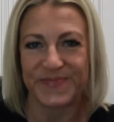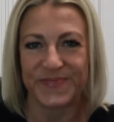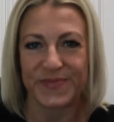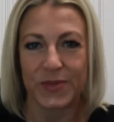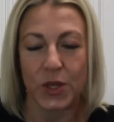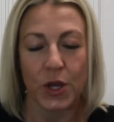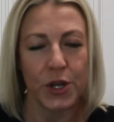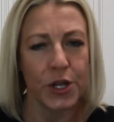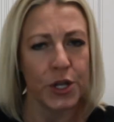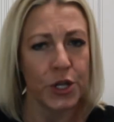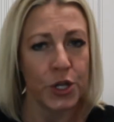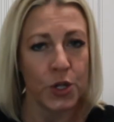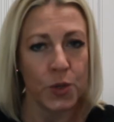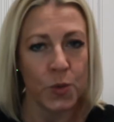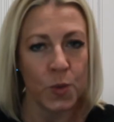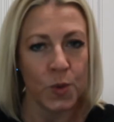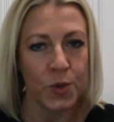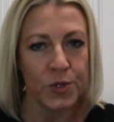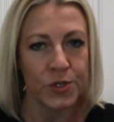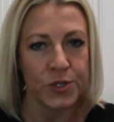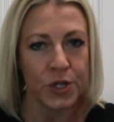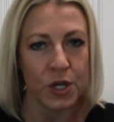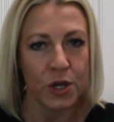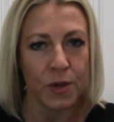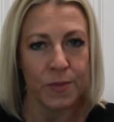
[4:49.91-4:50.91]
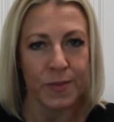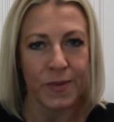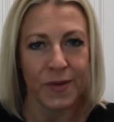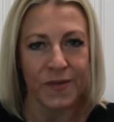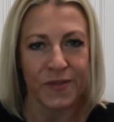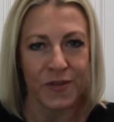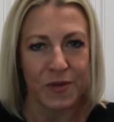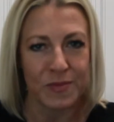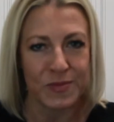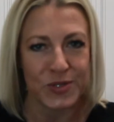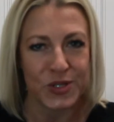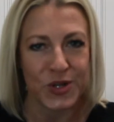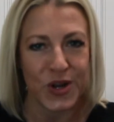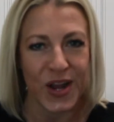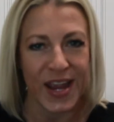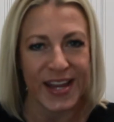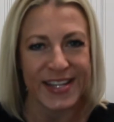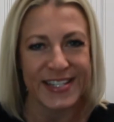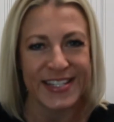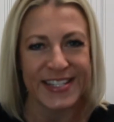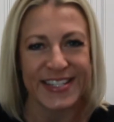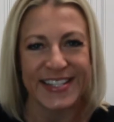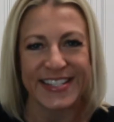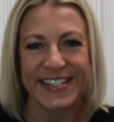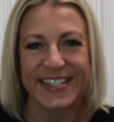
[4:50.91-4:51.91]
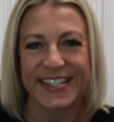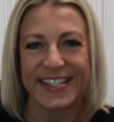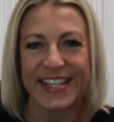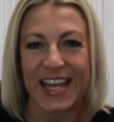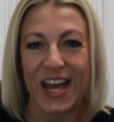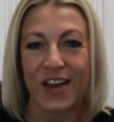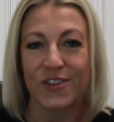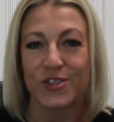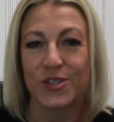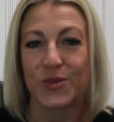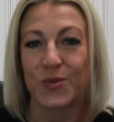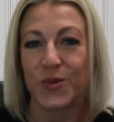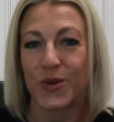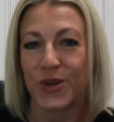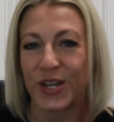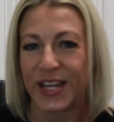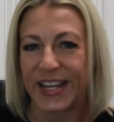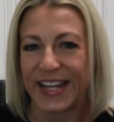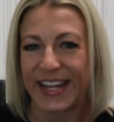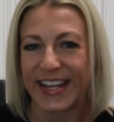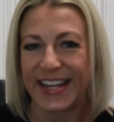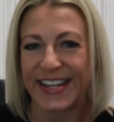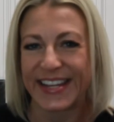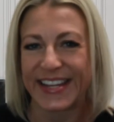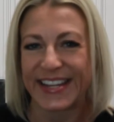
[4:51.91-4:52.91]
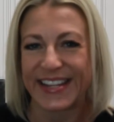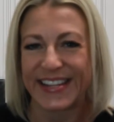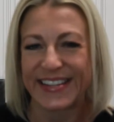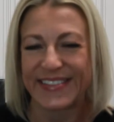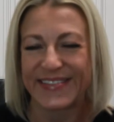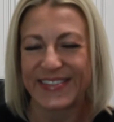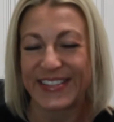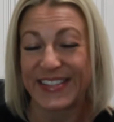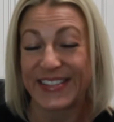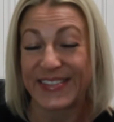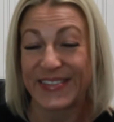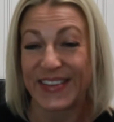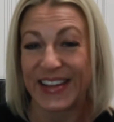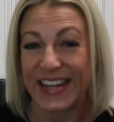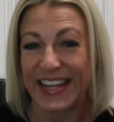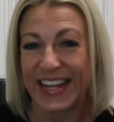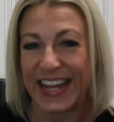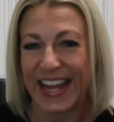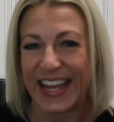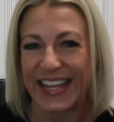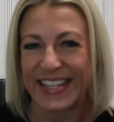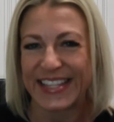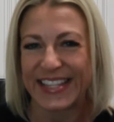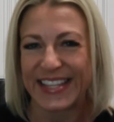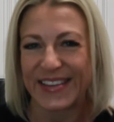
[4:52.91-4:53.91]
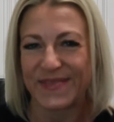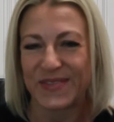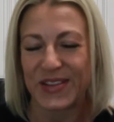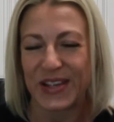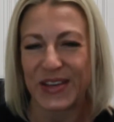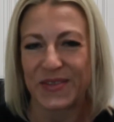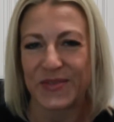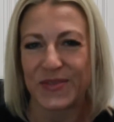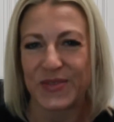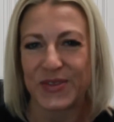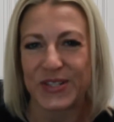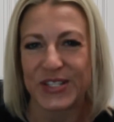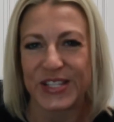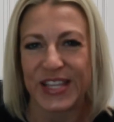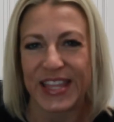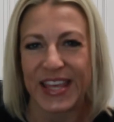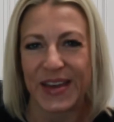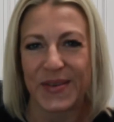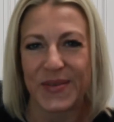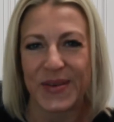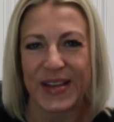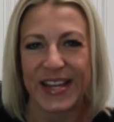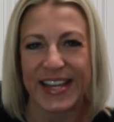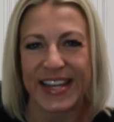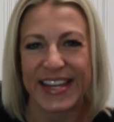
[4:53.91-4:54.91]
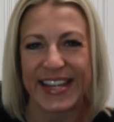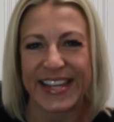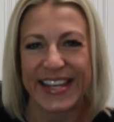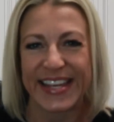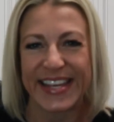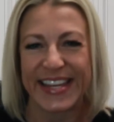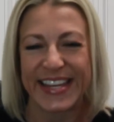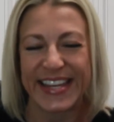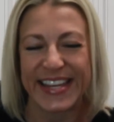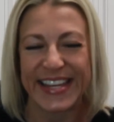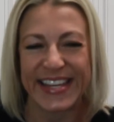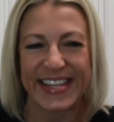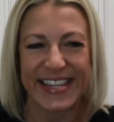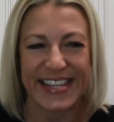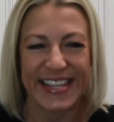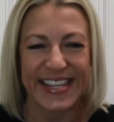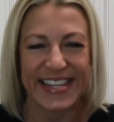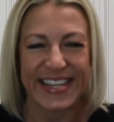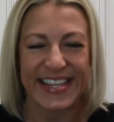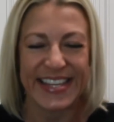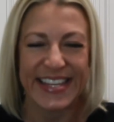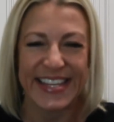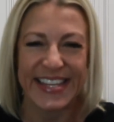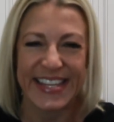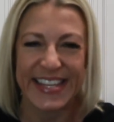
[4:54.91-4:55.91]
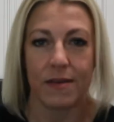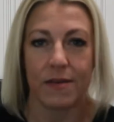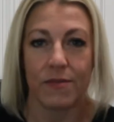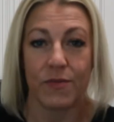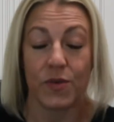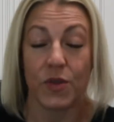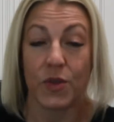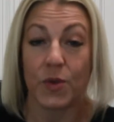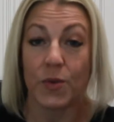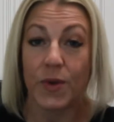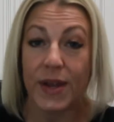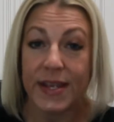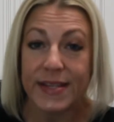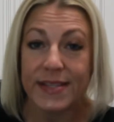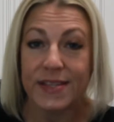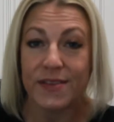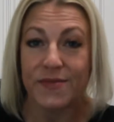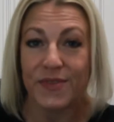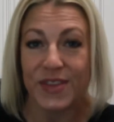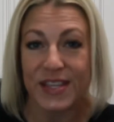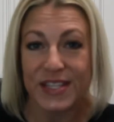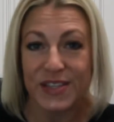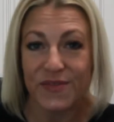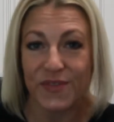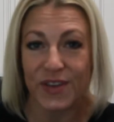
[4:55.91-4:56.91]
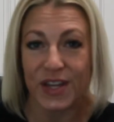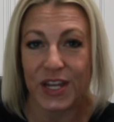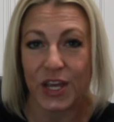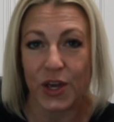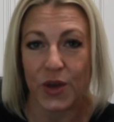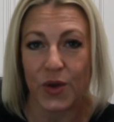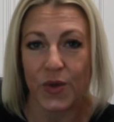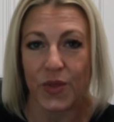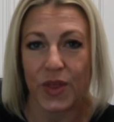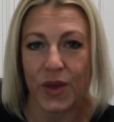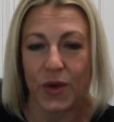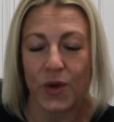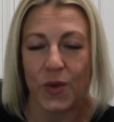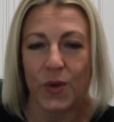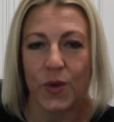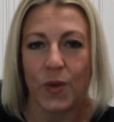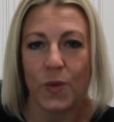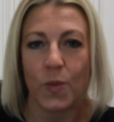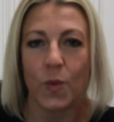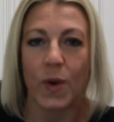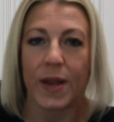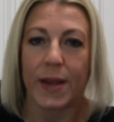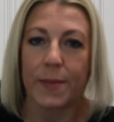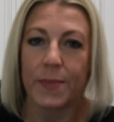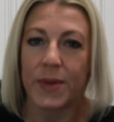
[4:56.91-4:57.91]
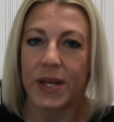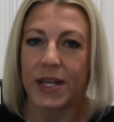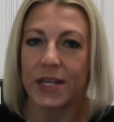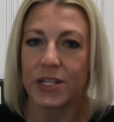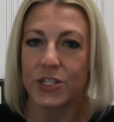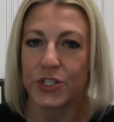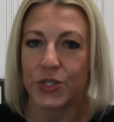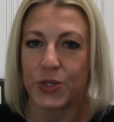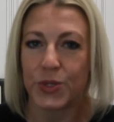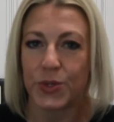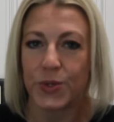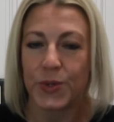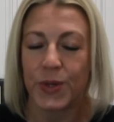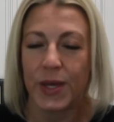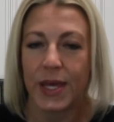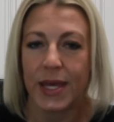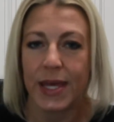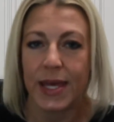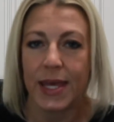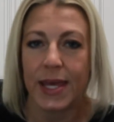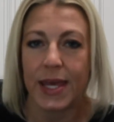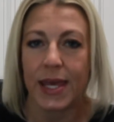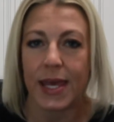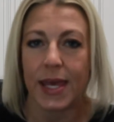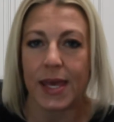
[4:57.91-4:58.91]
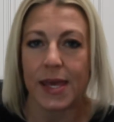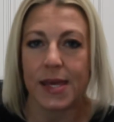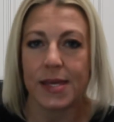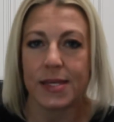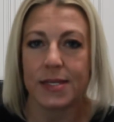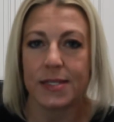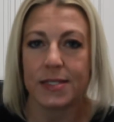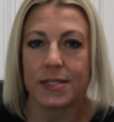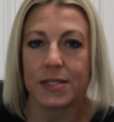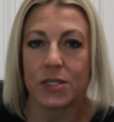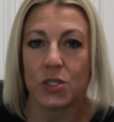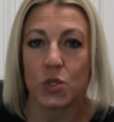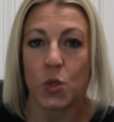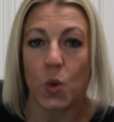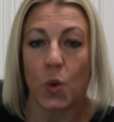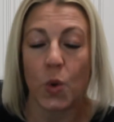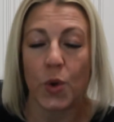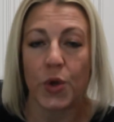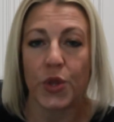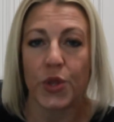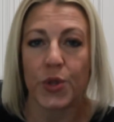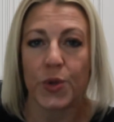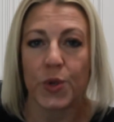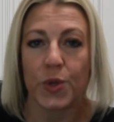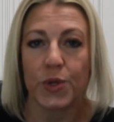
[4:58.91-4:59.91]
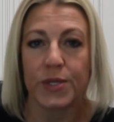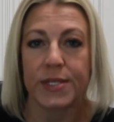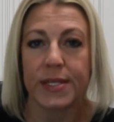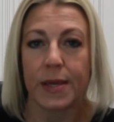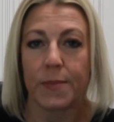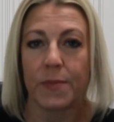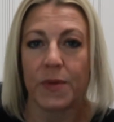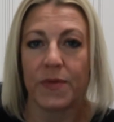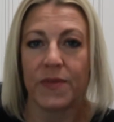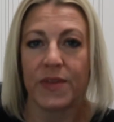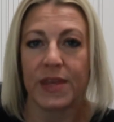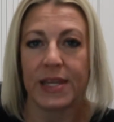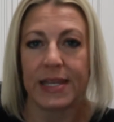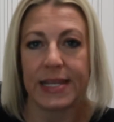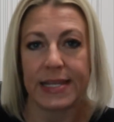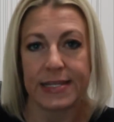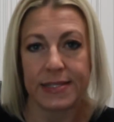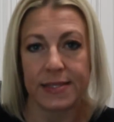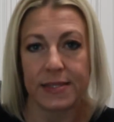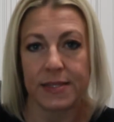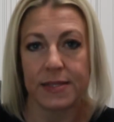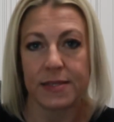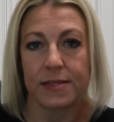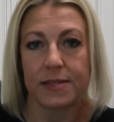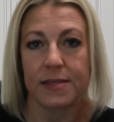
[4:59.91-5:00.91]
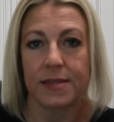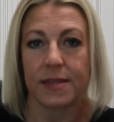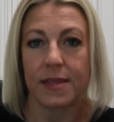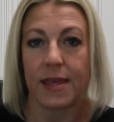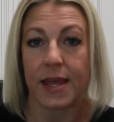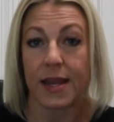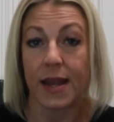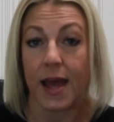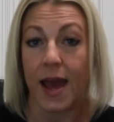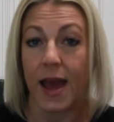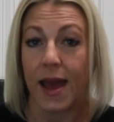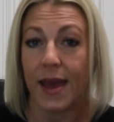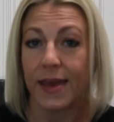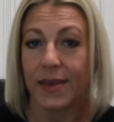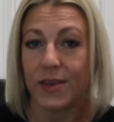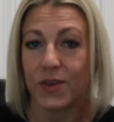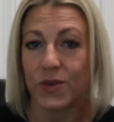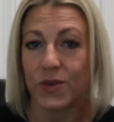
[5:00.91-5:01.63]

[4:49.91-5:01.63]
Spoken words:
Not a new wardrobe or from scratch, just how to work it in, which is really nice. I'm looking forward to that one. For the rest of this video though, what I'm going to do is talk through some of the lists that I